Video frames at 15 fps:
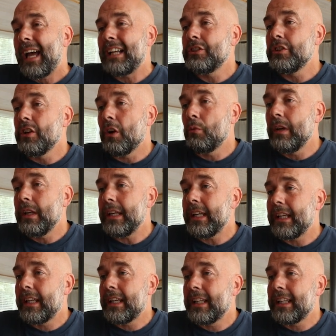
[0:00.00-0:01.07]
and you're not
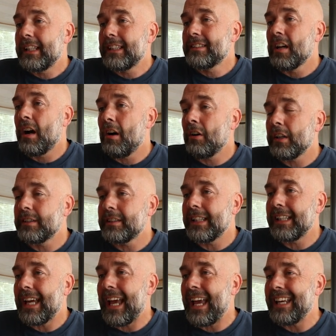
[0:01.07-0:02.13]
really
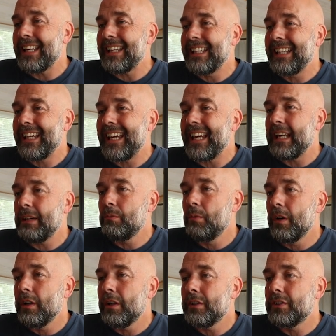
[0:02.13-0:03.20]
targeting any
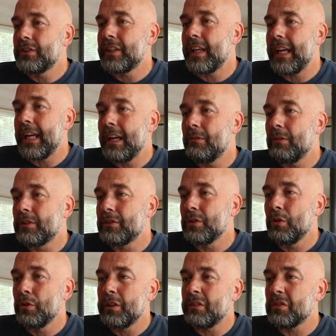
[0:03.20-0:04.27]
keywords here at
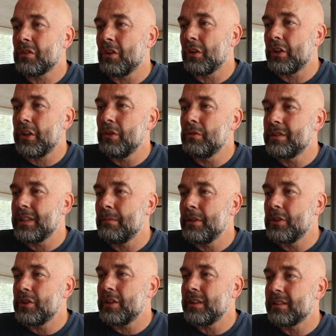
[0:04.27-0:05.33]
all. You just got cute
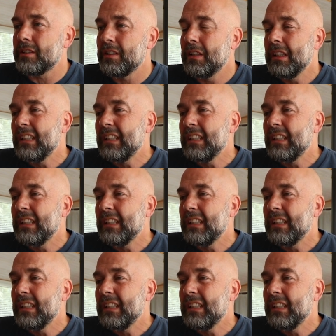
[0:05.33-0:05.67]
images.